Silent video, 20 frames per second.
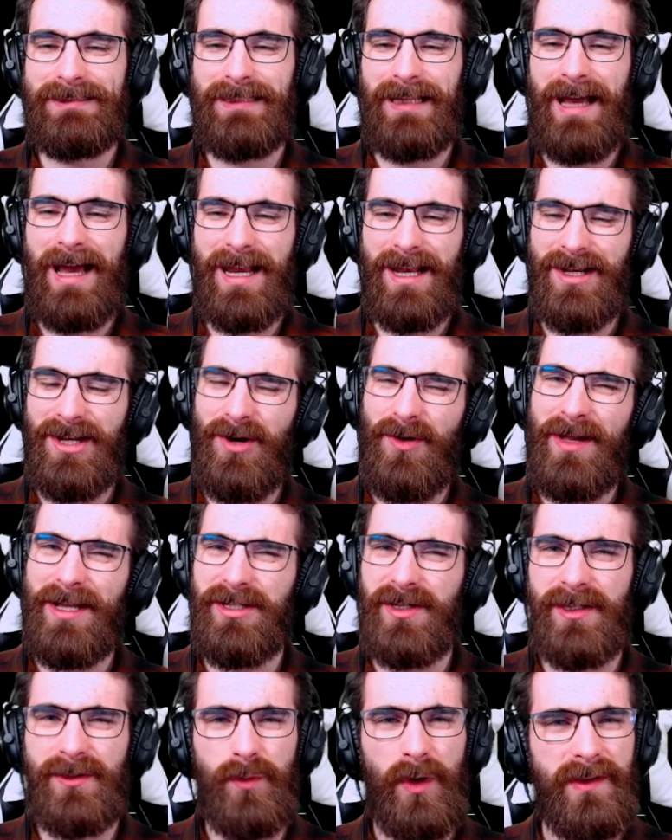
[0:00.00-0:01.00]
I don't know, it
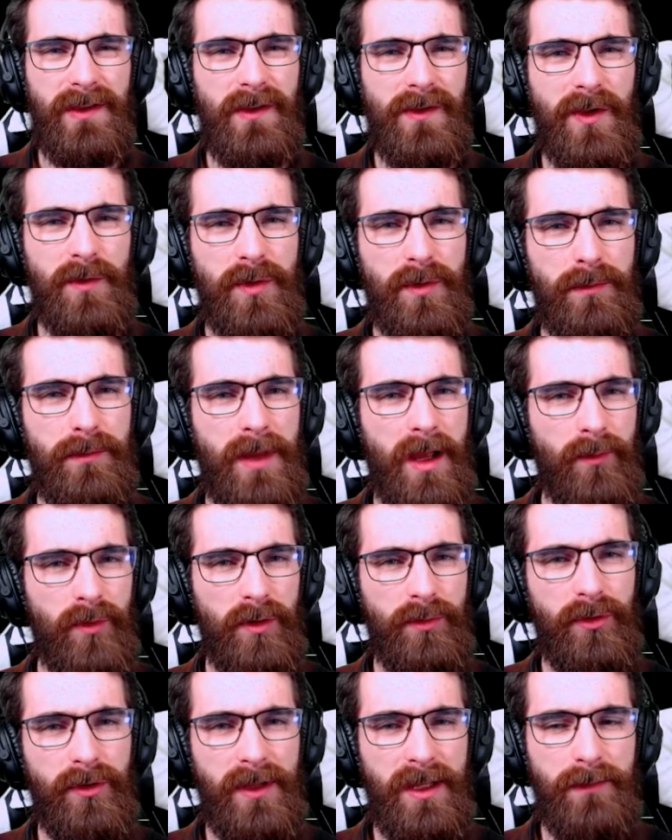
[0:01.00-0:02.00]
just wasn't super
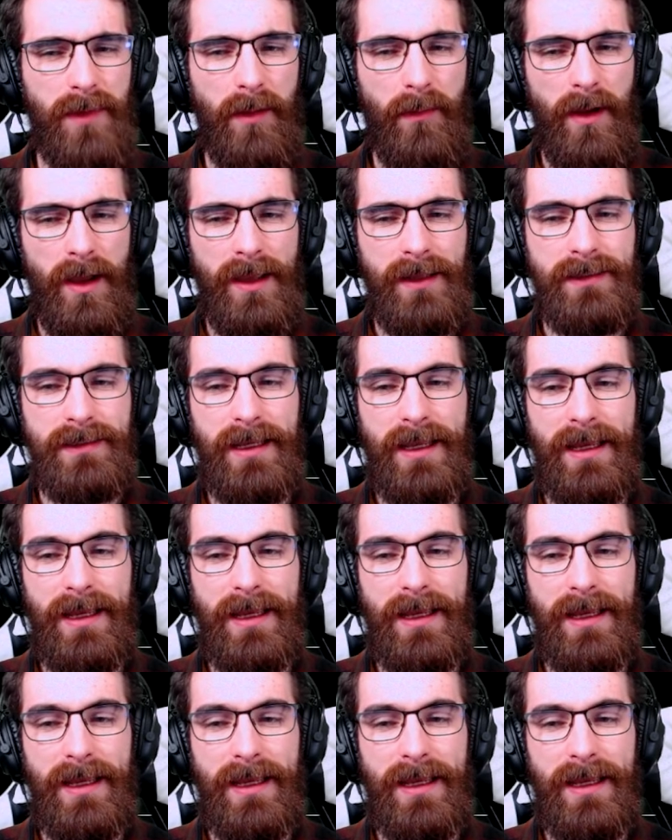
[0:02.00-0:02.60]
memorable in my mind,